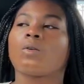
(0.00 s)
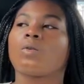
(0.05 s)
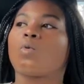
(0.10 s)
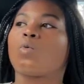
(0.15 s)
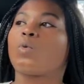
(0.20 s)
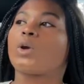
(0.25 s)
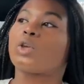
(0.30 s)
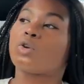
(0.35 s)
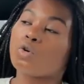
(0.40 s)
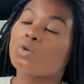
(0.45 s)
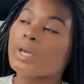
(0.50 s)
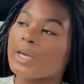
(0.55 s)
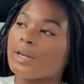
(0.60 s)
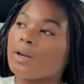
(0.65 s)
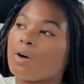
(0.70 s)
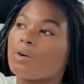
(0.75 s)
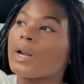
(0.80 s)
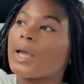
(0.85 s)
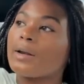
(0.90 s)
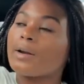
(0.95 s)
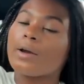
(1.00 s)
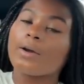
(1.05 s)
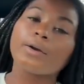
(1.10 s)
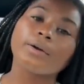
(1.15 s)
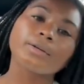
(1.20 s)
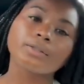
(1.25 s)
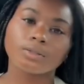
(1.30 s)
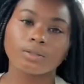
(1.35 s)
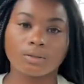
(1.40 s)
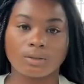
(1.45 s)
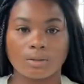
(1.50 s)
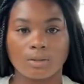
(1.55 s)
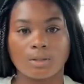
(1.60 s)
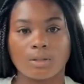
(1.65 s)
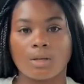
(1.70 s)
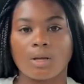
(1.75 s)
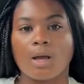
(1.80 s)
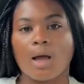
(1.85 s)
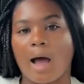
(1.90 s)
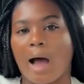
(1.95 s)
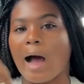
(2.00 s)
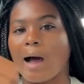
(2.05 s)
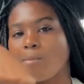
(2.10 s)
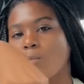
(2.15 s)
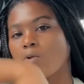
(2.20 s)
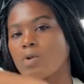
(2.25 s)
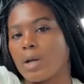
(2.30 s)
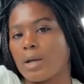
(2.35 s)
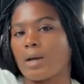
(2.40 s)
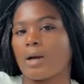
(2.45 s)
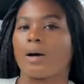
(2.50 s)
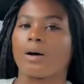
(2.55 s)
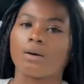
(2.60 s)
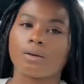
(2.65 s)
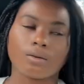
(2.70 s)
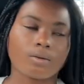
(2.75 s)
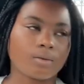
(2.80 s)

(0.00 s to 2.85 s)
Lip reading: When you getting on their nerves, I'm who they call.